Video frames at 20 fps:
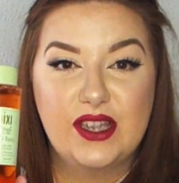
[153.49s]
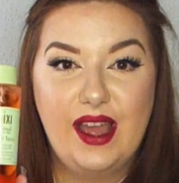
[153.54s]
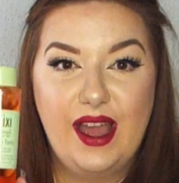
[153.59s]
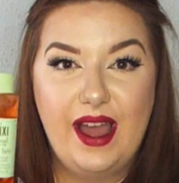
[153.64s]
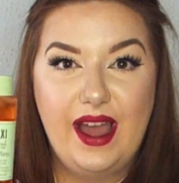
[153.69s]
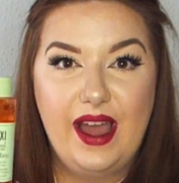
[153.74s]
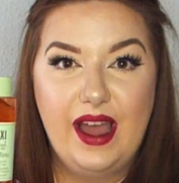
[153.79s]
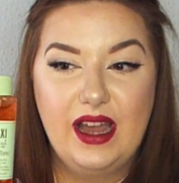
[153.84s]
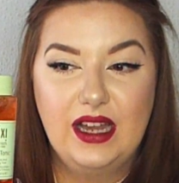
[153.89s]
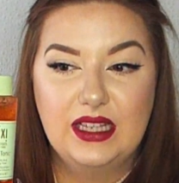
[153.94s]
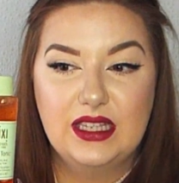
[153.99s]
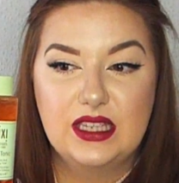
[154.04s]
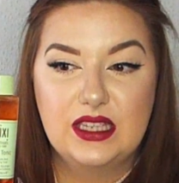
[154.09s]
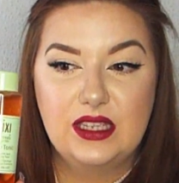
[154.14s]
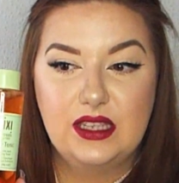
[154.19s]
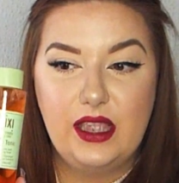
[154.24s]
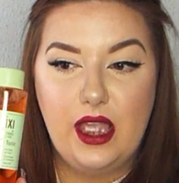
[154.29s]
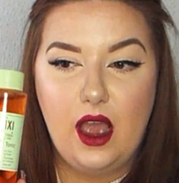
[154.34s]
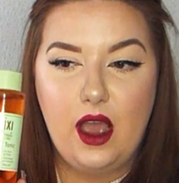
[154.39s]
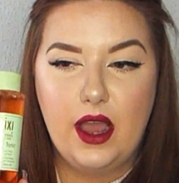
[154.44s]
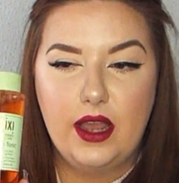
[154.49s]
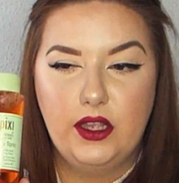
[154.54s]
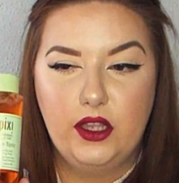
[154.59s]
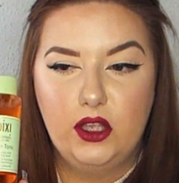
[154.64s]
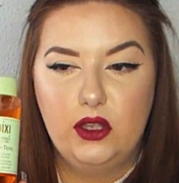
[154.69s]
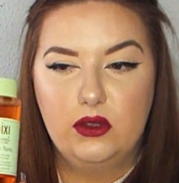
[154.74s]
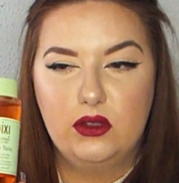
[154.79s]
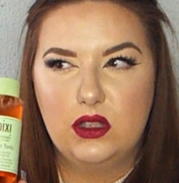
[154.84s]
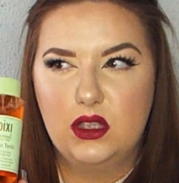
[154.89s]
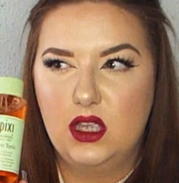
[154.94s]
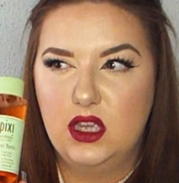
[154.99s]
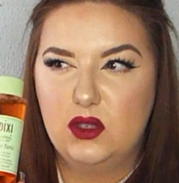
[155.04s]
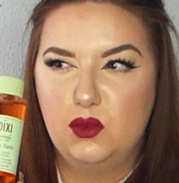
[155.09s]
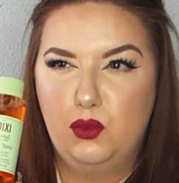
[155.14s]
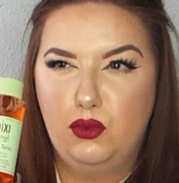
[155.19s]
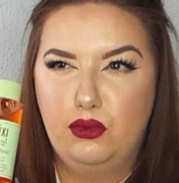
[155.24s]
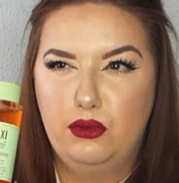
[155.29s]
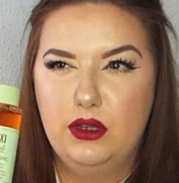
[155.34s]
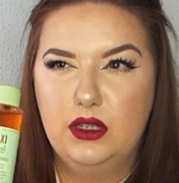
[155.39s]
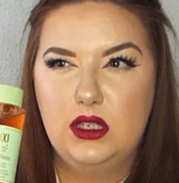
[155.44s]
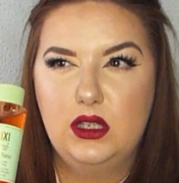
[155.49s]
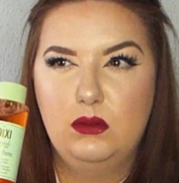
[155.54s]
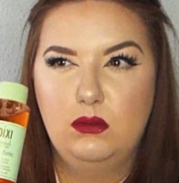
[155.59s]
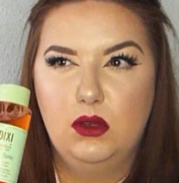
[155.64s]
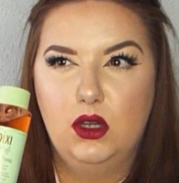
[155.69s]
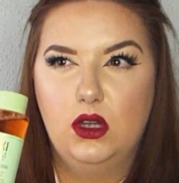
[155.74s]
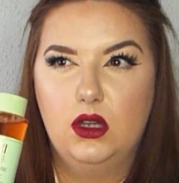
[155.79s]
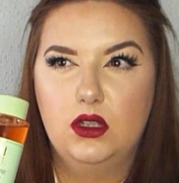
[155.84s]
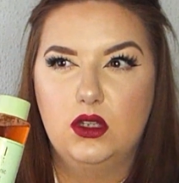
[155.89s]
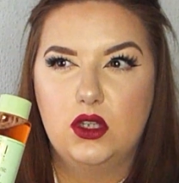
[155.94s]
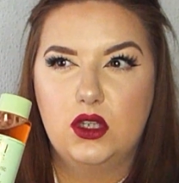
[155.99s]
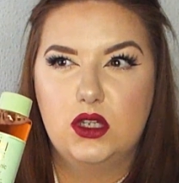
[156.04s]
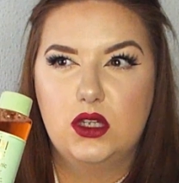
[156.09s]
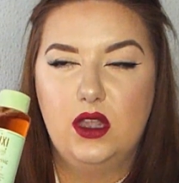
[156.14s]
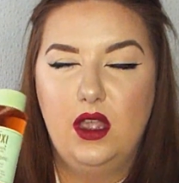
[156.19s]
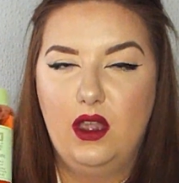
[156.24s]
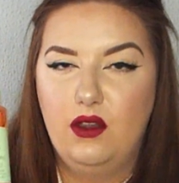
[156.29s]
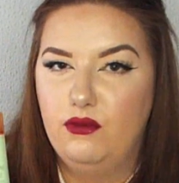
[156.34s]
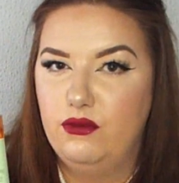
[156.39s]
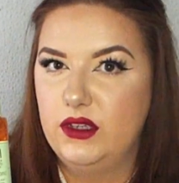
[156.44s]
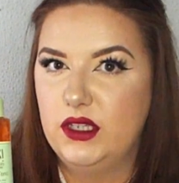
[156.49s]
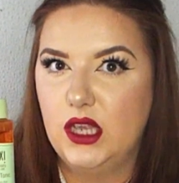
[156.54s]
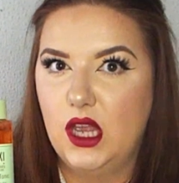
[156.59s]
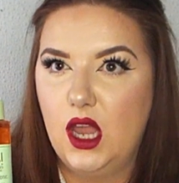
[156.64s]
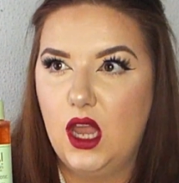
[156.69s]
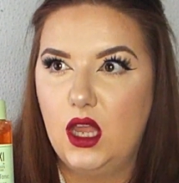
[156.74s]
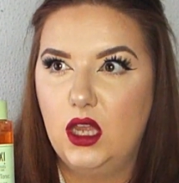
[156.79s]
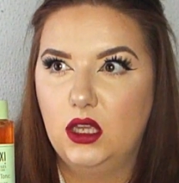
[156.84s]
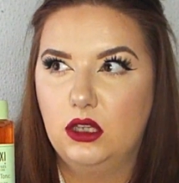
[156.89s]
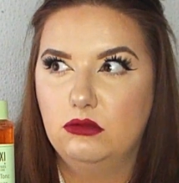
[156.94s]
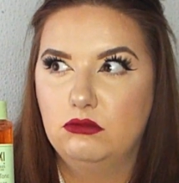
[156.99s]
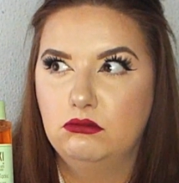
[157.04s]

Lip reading: and yeah, I use this pretty much every day.